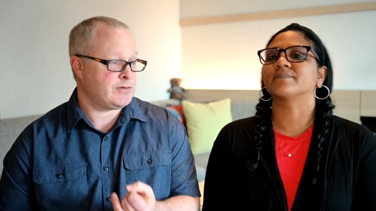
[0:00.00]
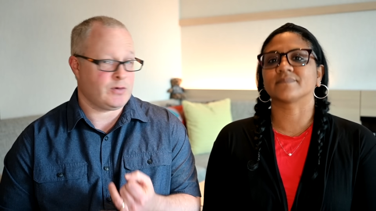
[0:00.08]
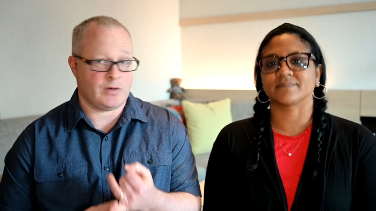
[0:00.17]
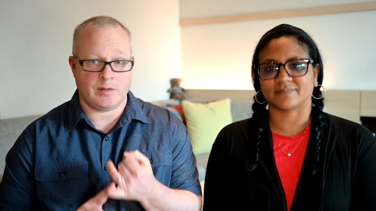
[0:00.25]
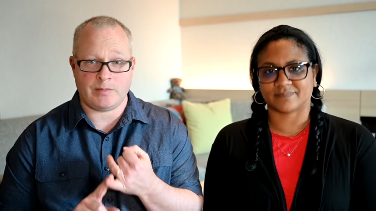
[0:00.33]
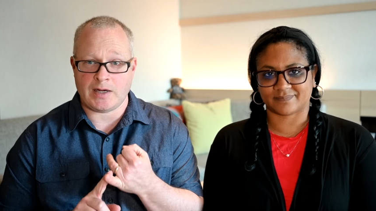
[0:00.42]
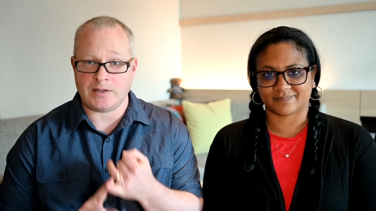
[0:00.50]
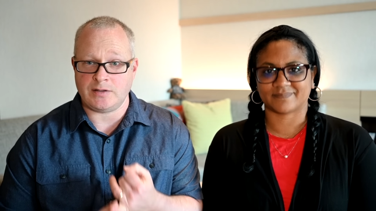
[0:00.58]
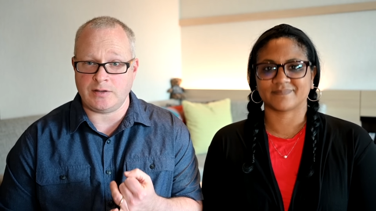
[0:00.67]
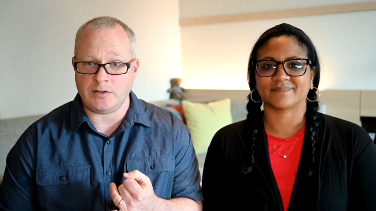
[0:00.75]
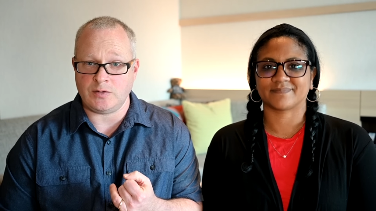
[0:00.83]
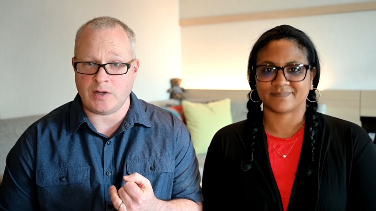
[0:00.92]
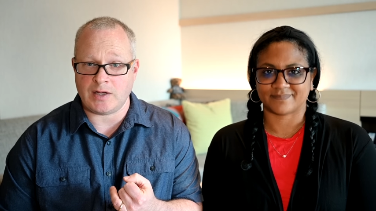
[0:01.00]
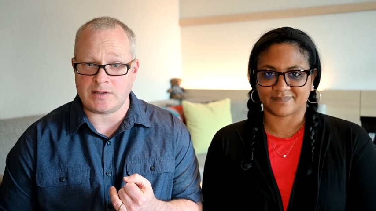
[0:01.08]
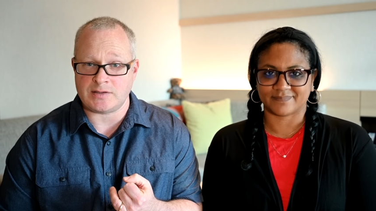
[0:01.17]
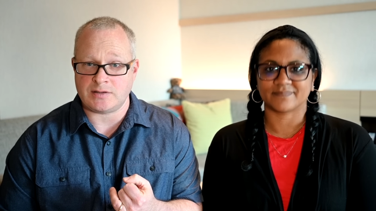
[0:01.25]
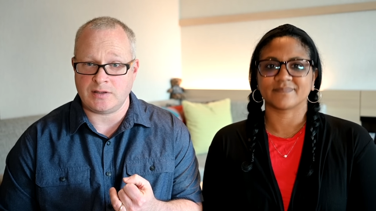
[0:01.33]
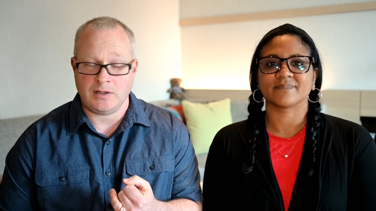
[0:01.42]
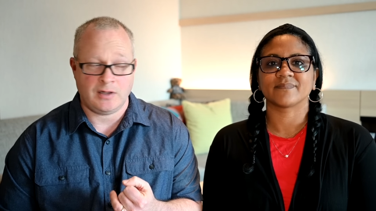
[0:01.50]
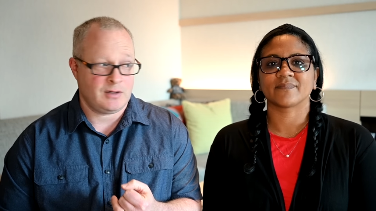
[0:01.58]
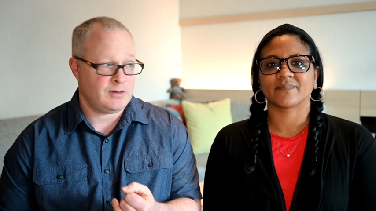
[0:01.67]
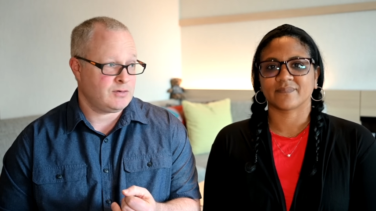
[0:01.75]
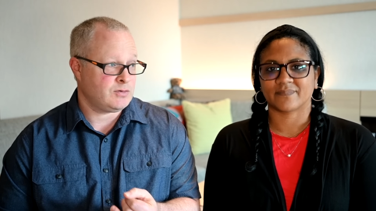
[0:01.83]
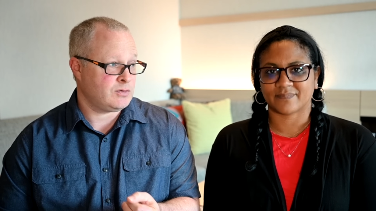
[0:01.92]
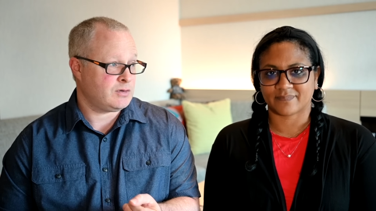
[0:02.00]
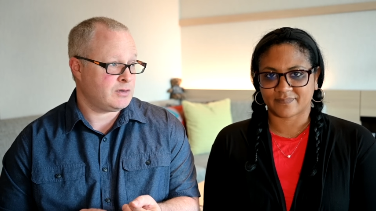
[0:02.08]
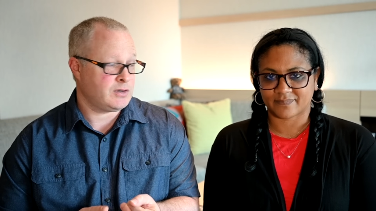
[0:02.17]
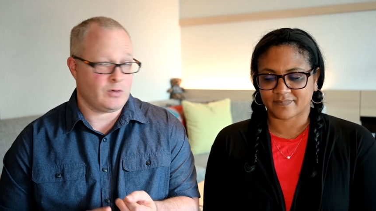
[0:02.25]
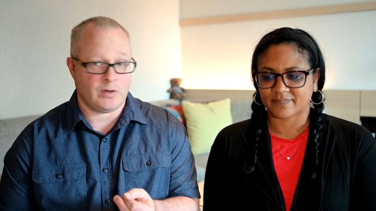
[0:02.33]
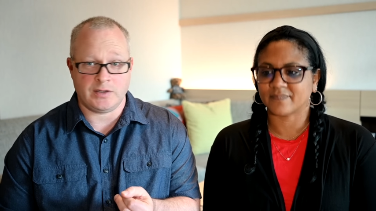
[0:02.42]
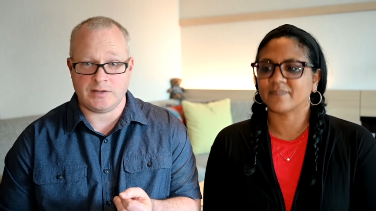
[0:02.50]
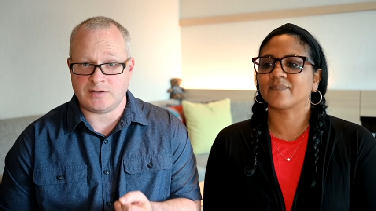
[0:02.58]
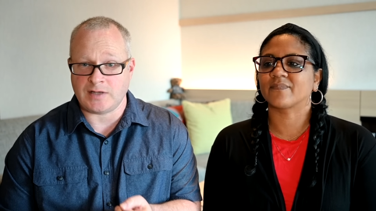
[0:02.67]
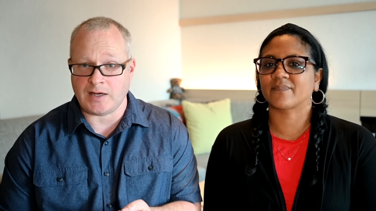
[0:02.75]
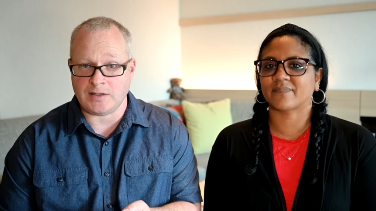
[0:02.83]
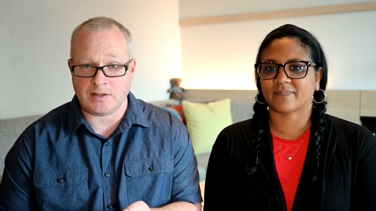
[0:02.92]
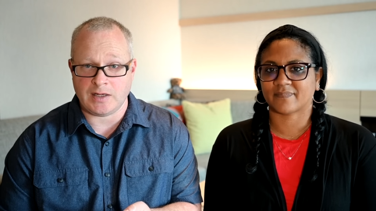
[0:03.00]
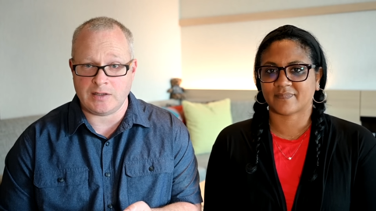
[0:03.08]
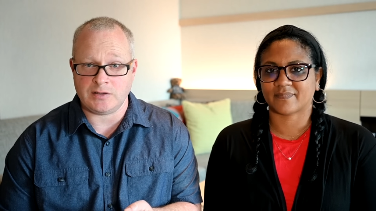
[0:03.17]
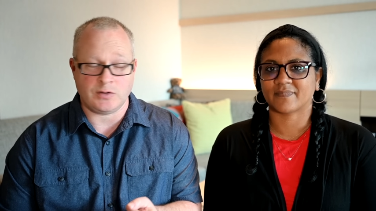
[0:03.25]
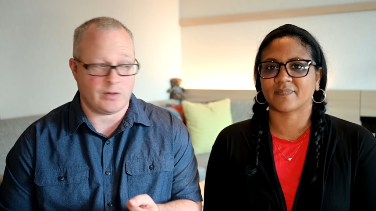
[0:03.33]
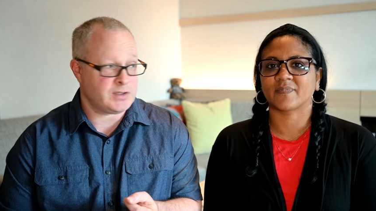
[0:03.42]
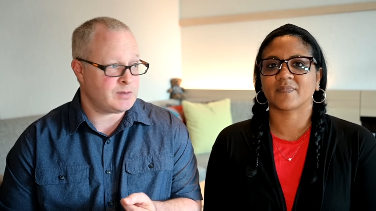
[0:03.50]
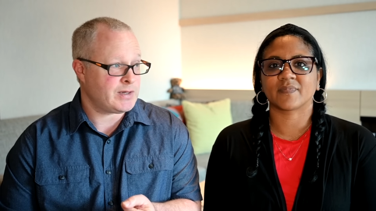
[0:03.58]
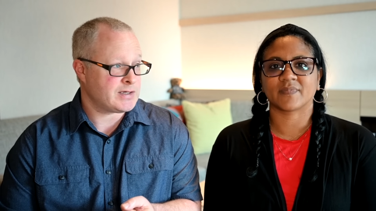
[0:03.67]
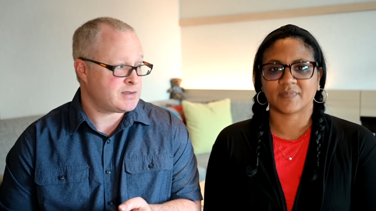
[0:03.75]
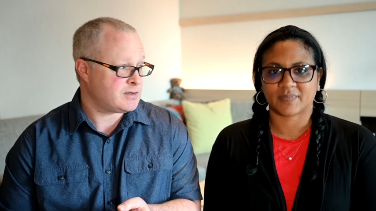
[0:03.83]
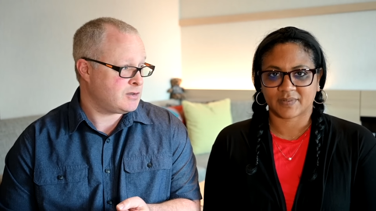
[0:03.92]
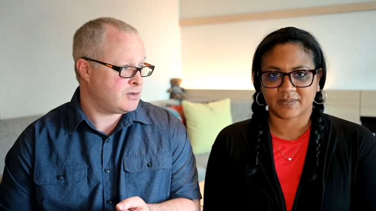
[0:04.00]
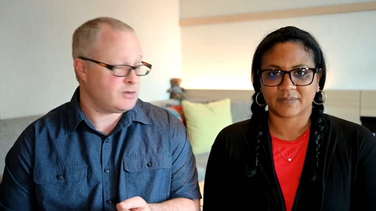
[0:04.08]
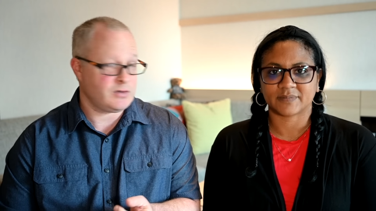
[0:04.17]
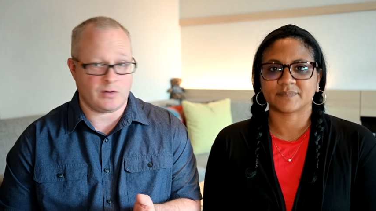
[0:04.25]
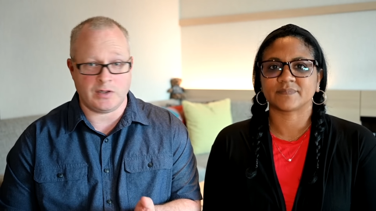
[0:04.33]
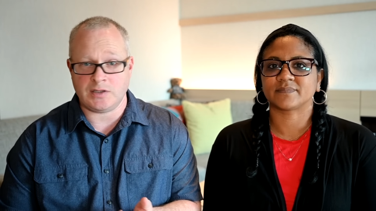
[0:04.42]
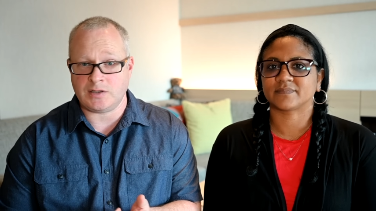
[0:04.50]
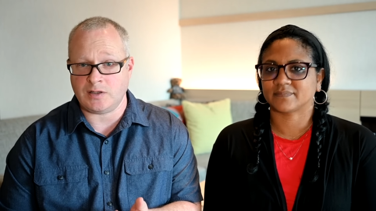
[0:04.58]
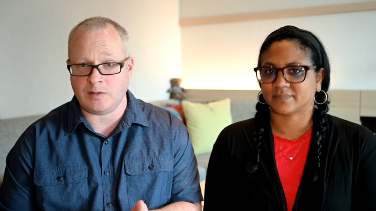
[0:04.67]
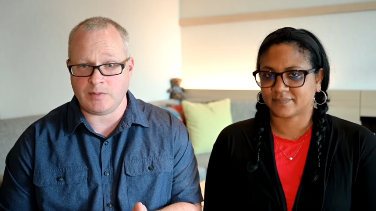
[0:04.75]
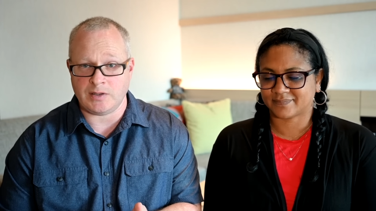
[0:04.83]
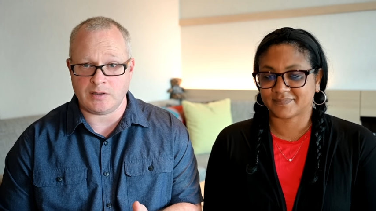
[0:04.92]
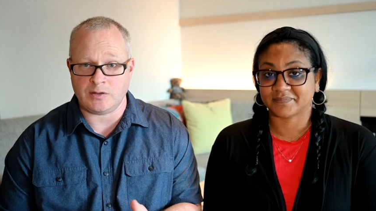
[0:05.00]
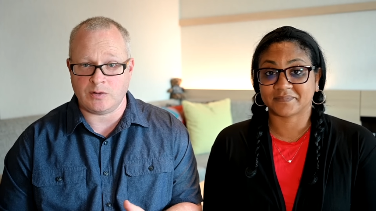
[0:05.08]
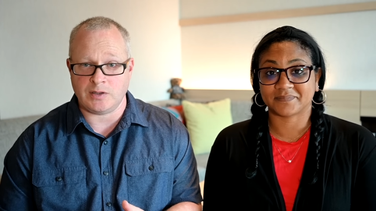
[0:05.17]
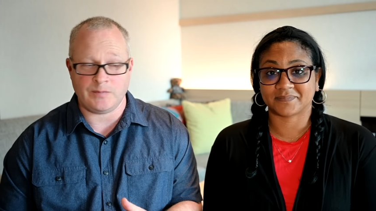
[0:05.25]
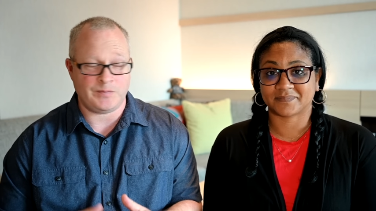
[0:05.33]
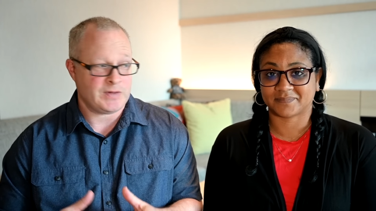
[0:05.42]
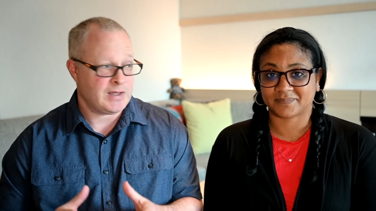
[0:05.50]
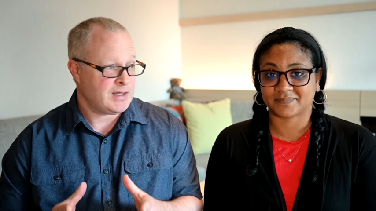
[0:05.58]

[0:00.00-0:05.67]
Speaker 1: of going back to the U.S., going to Thailand, going to Mexico, going to Colombia, going